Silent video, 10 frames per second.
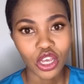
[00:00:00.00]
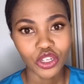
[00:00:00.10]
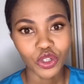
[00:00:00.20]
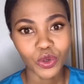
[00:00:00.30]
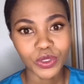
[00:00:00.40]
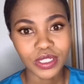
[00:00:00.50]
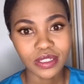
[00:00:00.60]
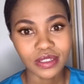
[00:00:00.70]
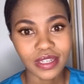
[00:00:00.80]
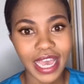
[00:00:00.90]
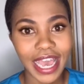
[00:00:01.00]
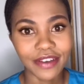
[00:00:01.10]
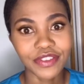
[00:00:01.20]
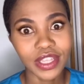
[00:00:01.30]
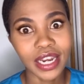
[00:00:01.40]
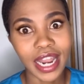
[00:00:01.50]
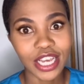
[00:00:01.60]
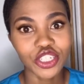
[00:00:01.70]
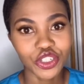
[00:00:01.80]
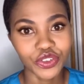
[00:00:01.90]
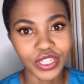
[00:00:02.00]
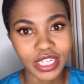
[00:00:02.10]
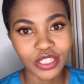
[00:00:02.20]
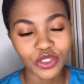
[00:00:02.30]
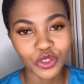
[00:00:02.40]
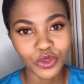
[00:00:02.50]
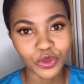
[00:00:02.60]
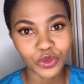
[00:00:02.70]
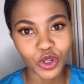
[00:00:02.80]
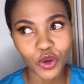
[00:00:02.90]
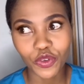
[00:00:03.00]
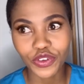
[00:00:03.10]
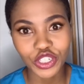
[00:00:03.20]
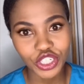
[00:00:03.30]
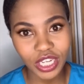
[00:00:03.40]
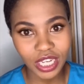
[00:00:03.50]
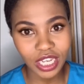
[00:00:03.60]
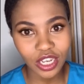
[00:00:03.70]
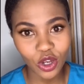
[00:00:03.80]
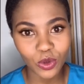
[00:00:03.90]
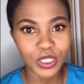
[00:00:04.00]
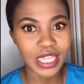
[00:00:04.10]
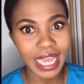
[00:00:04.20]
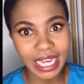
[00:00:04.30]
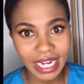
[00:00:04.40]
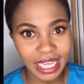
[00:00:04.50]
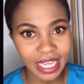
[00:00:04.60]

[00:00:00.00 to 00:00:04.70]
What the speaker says: don't have the luxury to go fishing, go cycling,